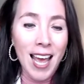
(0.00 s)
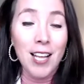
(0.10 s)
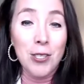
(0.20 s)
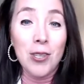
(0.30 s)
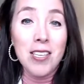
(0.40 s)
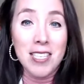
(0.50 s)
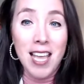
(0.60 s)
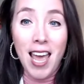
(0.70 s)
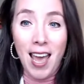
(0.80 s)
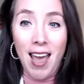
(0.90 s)
And to this
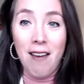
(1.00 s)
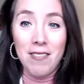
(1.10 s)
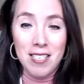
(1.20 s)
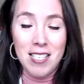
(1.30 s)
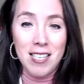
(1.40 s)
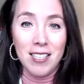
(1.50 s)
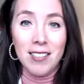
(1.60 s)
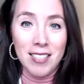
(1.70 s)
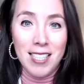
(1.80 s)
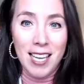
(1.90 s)
day, I haven't still
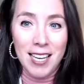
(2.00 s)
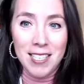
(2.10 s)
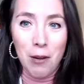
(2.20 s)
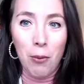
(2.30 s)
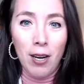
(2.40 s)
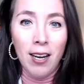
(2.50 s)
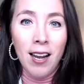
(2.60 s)
seen someone,